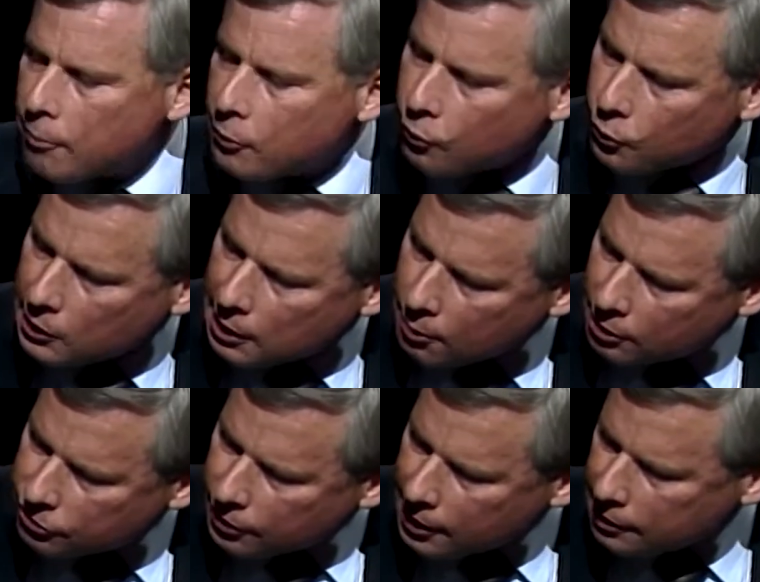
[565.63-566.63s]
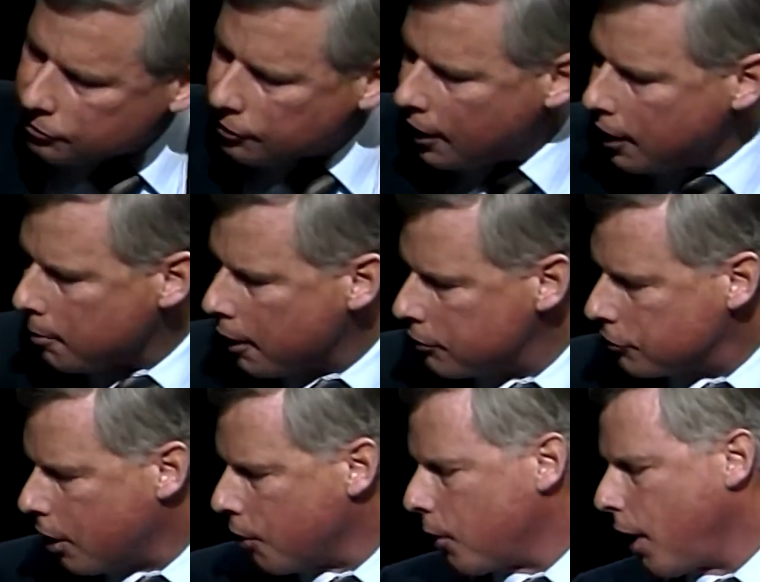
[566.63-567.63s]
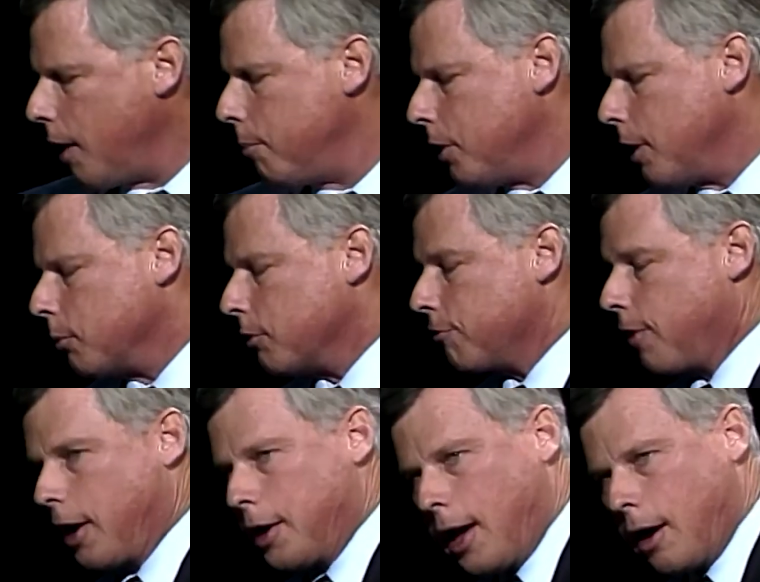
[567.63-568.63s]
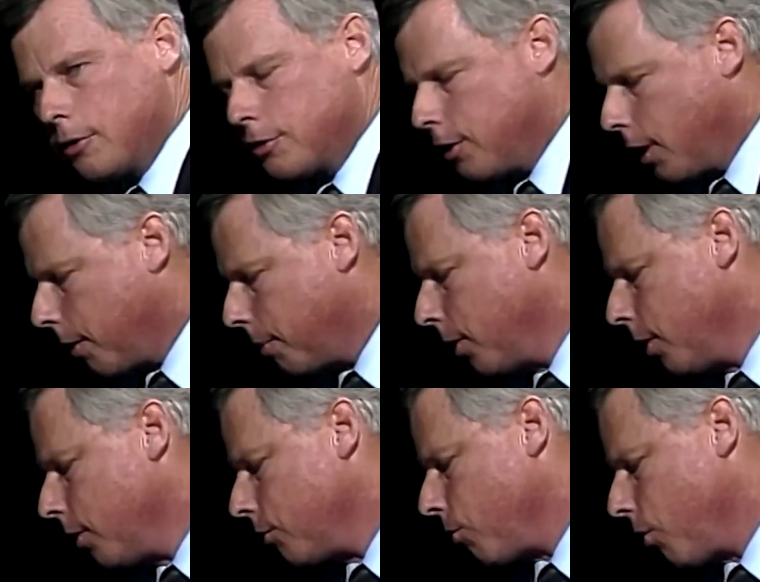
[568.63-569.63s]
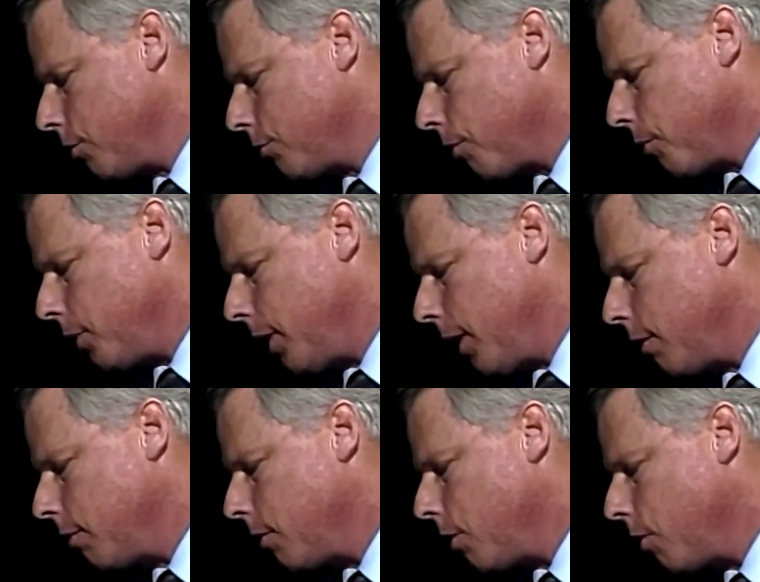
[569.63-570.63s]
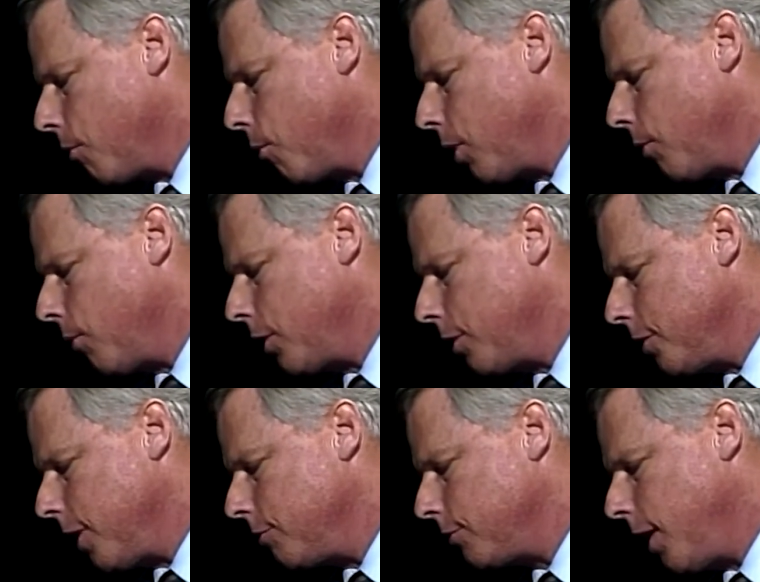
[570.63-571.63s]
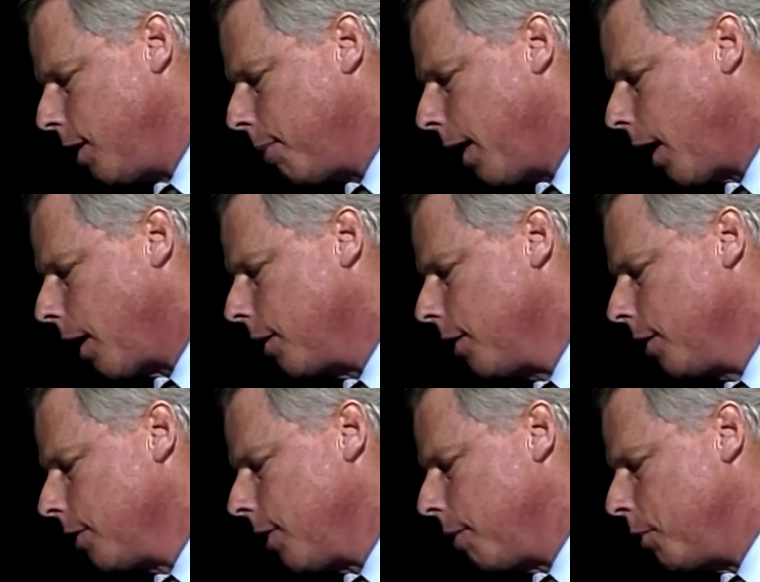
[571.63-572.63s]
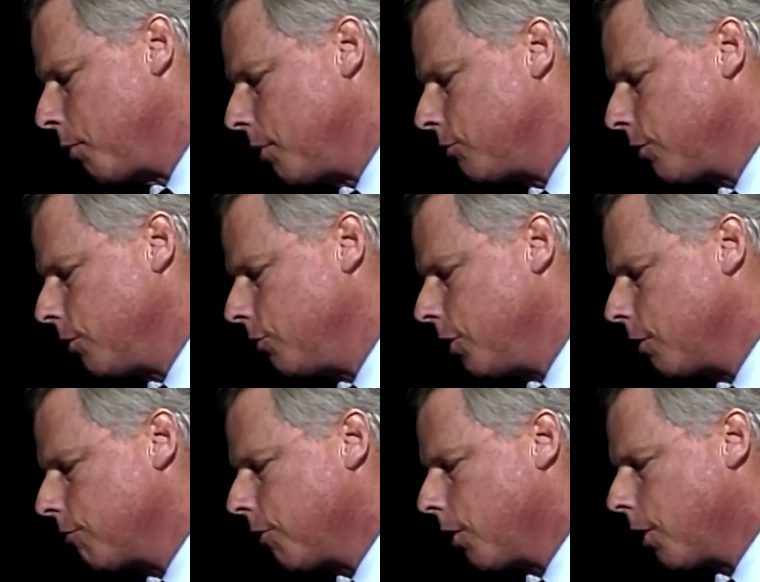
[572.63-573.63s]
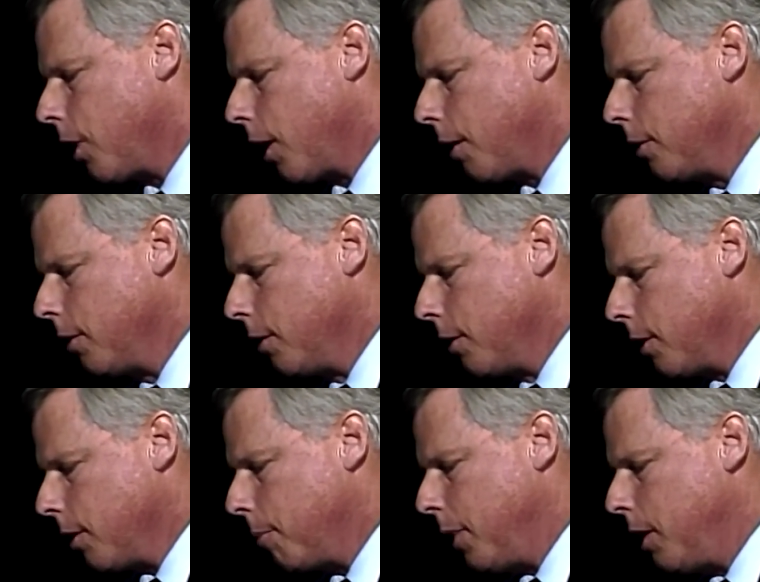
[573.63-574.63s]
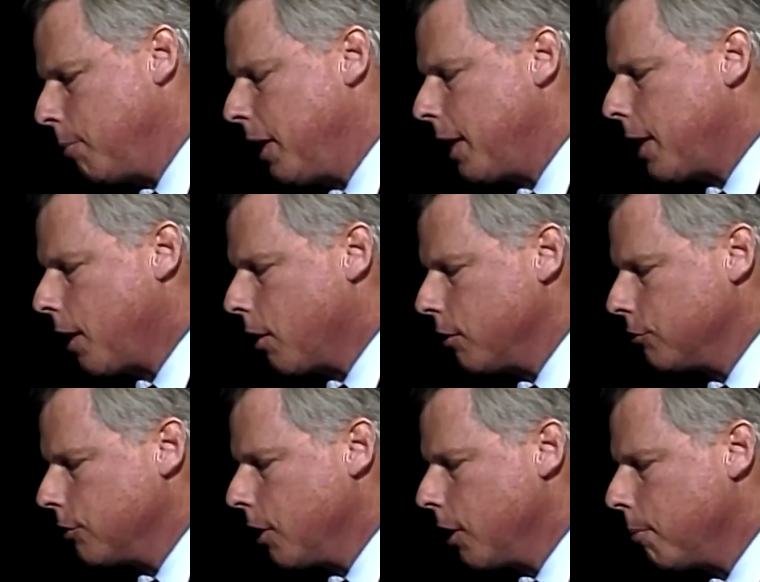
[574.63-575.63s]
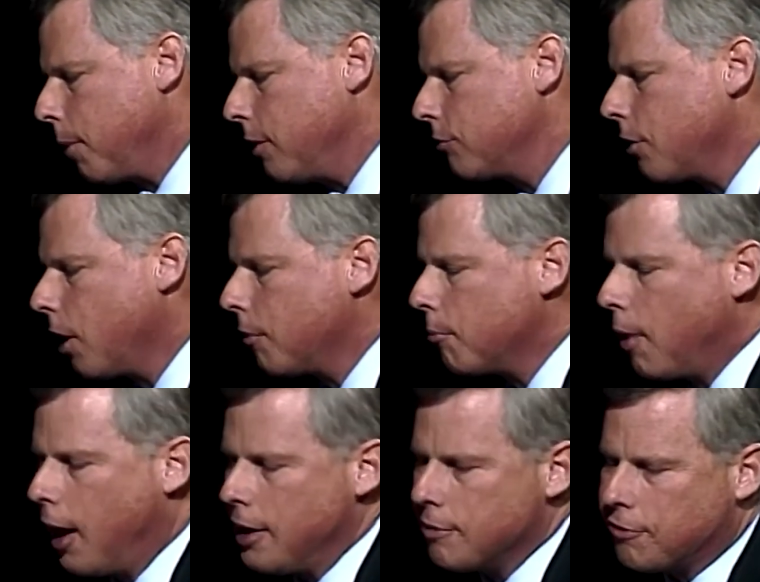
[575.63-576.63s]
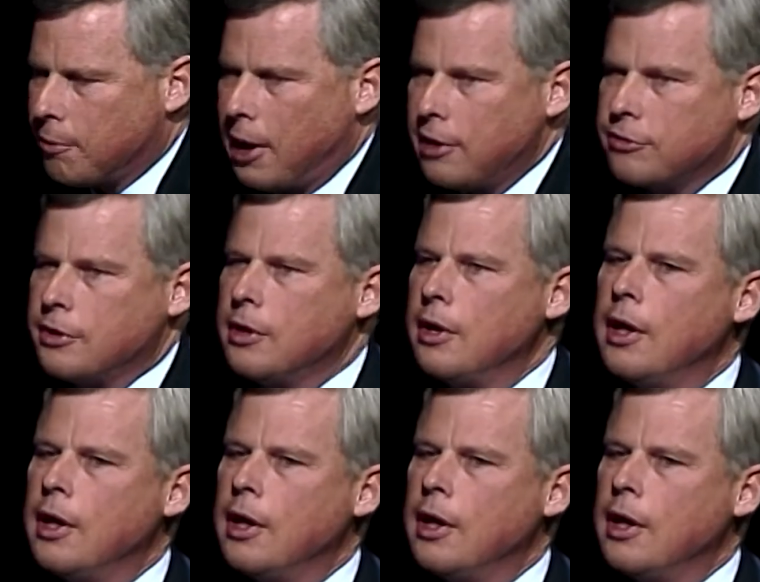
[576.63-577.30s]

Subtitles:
really much they could say based on what I've been able to find out. George, they're really, what could they say about it? They've been researching it for many, many years, and based on my information,